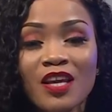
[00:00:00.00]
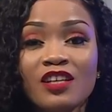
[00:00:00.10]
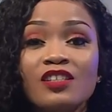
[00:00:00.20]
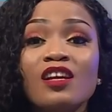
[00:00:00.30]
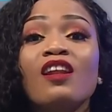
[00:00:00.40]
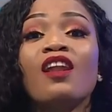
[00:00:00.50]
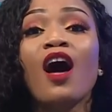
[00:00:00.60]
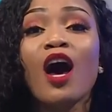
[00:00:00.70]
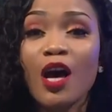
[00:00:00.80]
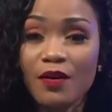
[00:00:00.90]
She
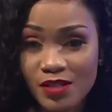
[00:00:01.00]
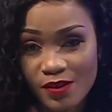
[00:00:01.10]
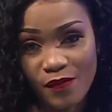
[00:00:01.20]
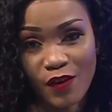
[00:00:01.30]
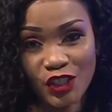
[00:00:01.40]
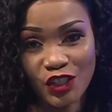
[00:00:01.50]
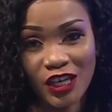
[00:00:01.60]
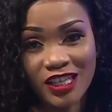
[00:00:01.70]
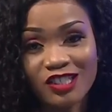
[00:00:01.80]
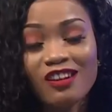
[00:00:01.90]
loves
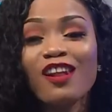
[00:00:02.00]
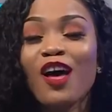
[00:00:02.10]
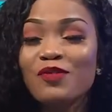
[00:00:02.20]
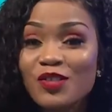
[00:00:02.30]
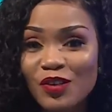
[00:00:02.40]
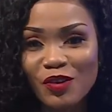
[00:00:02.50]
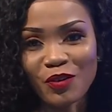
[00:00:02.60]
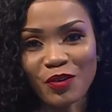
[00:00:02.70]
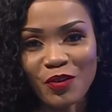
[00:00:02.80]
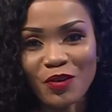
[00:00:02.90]
fashion, she loves to
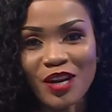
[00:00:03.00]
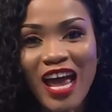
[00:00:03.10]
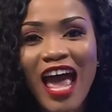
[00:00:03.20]
look good,